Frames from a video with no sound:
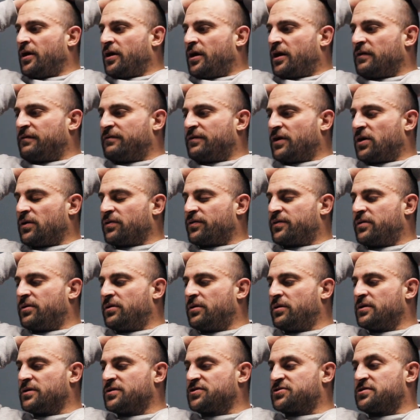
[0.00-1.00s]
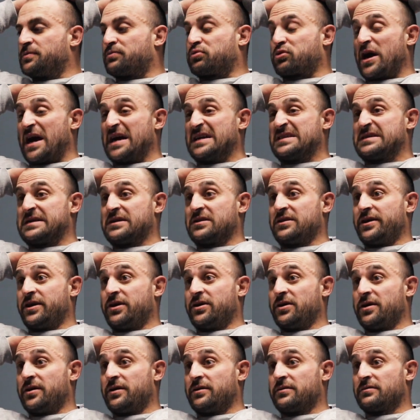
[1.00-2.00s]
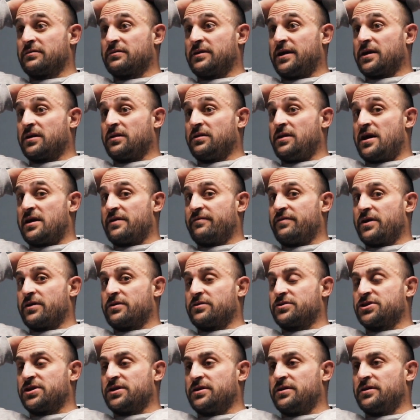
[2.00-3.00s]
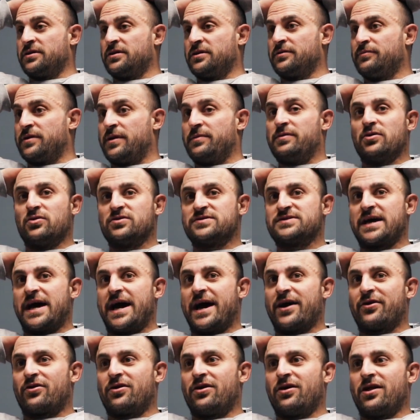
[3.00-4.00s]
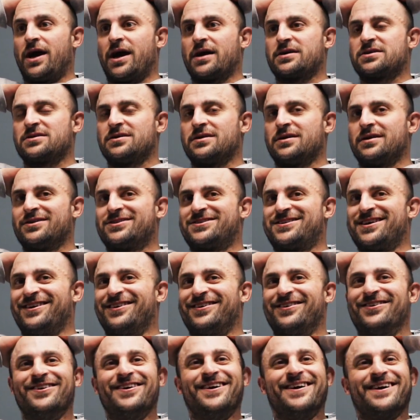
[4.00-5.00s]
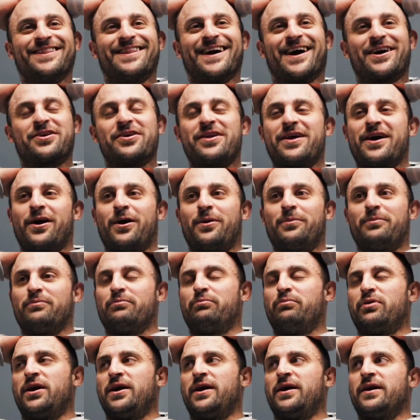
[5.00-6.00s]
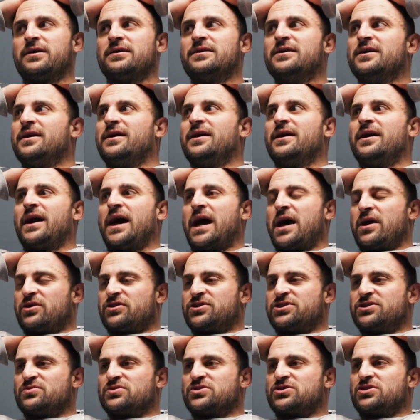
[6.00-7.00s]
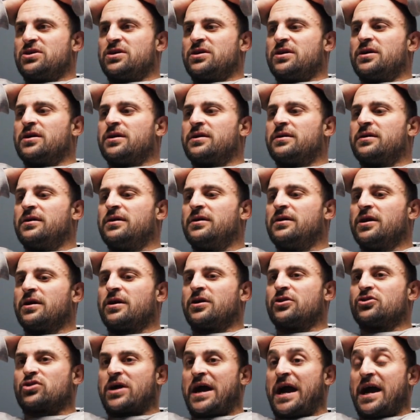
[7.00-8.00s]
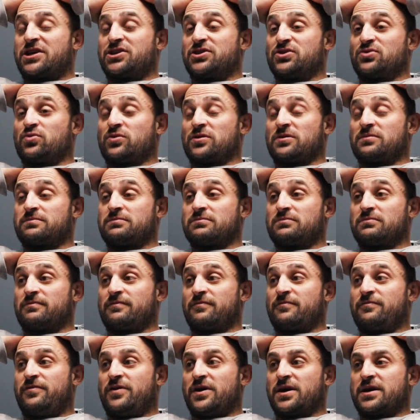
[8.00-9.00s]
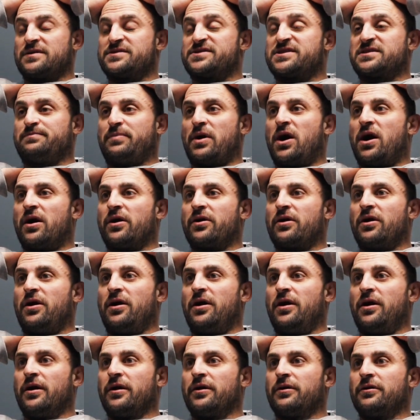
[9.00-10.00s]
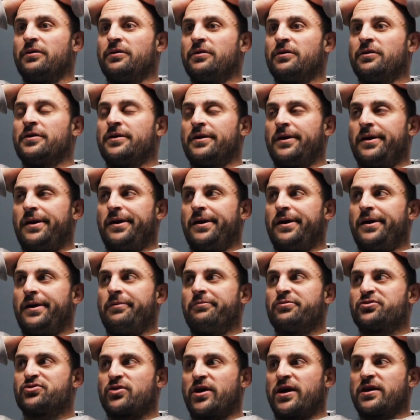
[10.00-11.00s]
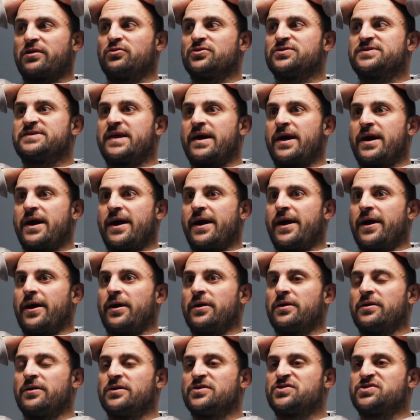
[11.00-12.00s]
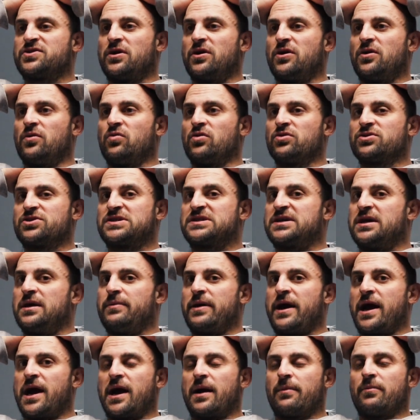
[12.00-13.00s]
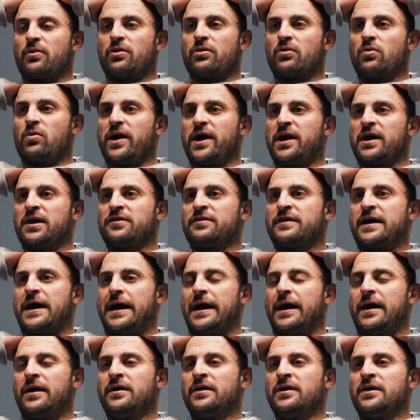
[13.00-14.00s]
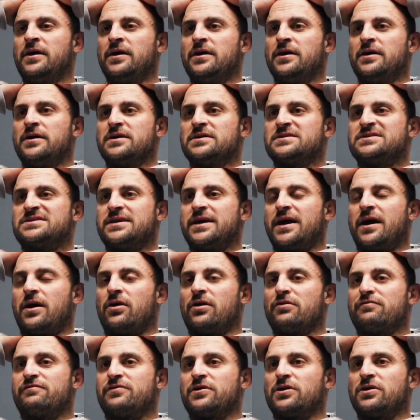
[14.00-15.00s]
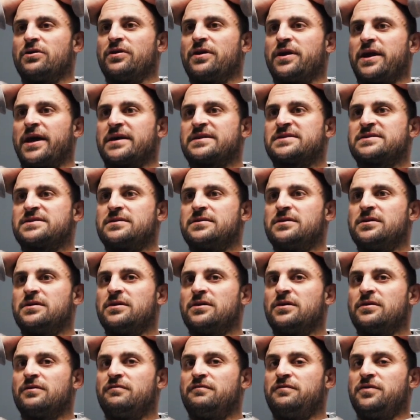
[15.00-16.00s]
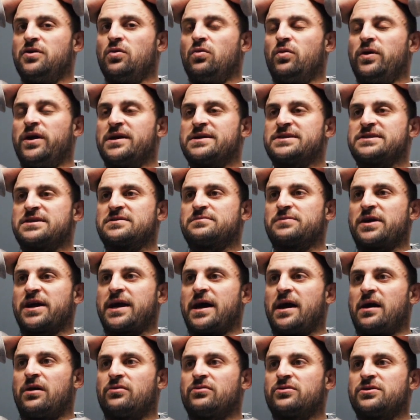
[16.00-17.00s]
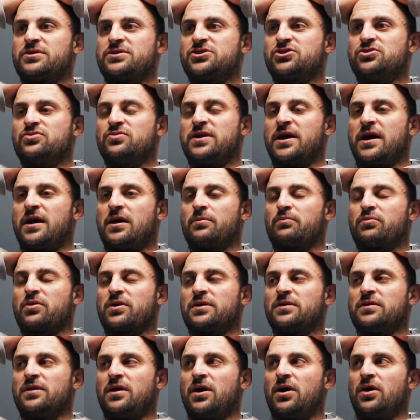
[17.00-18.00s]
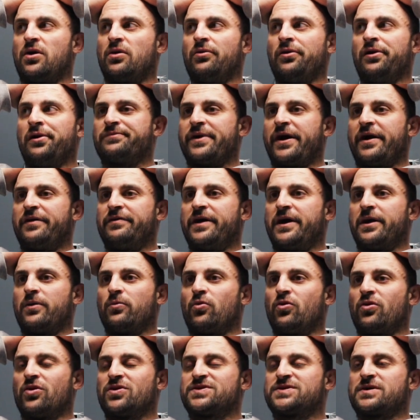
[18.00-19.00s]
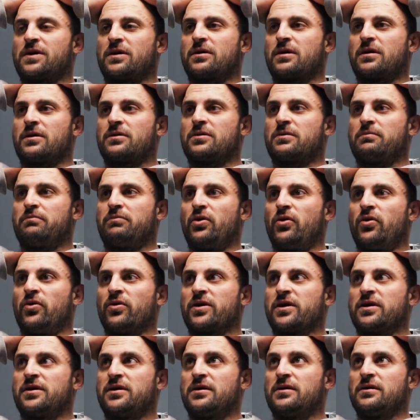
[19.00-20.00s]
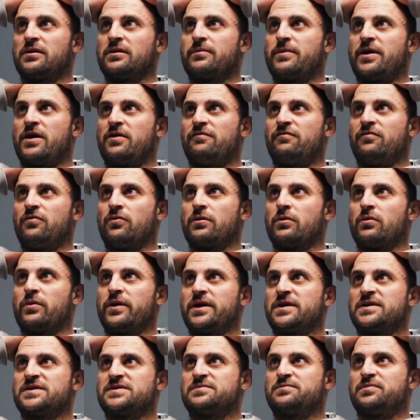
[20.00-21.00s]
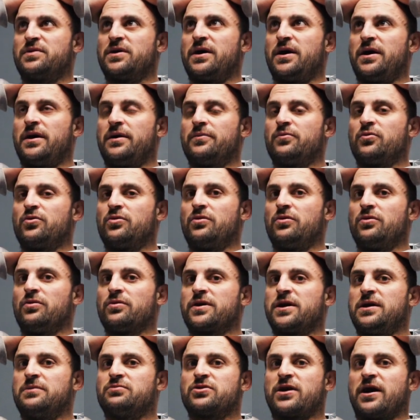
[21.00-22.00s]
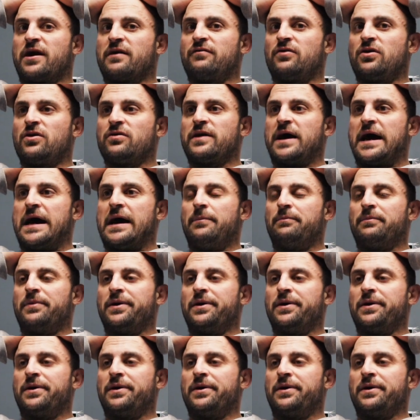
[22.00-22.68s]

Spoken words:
I felt surprisingly good, like a lot of energy. Maybe it was the Adderall actually, so that could help. But energy was good, contractions were fucking spot on, strength was there. So we'll just keep hammering away at that, see how I feel in the next few weeks as my calories shoot down pretty low. And then we'll start on our bulk here in about 4 weeks, but we'll keep track of all that.